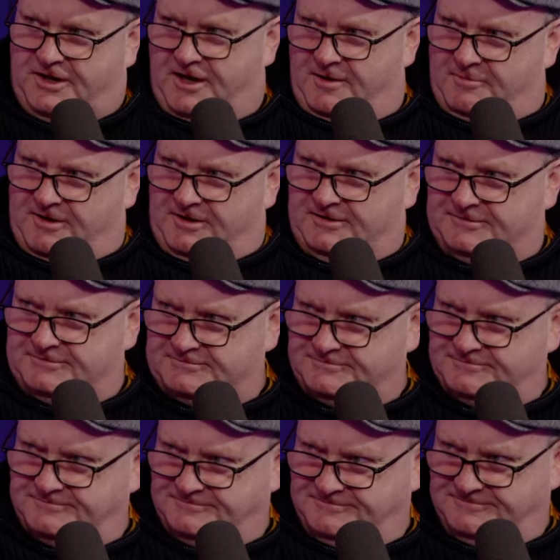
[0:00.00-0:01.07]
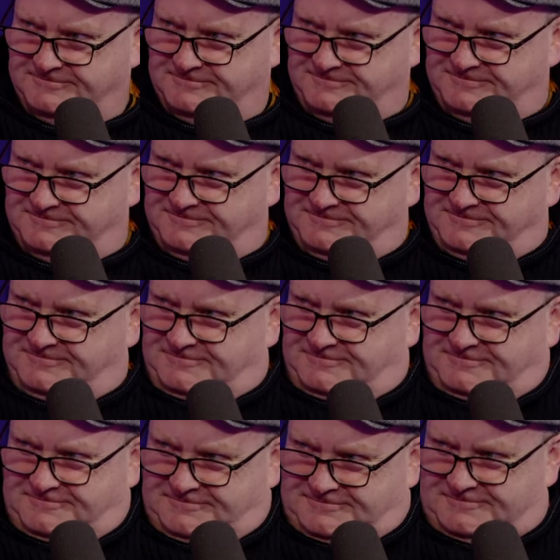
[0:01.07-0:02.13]
he camera. Able, he walked to the camera, the
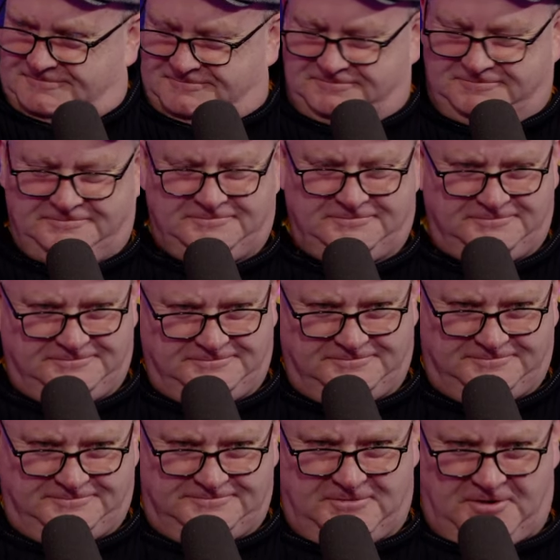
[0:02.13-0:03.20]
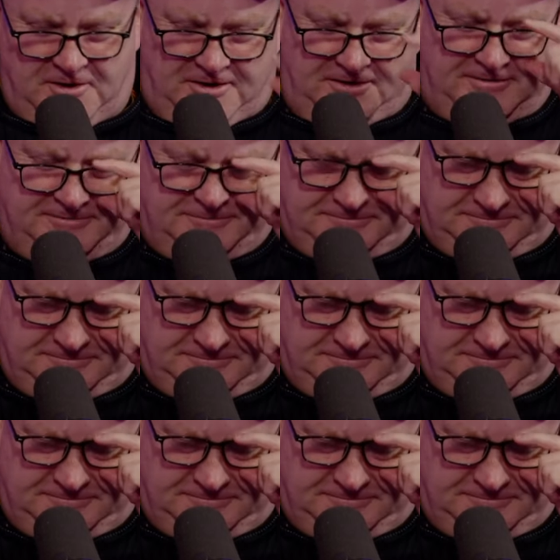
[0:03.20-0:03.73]
television. Right. He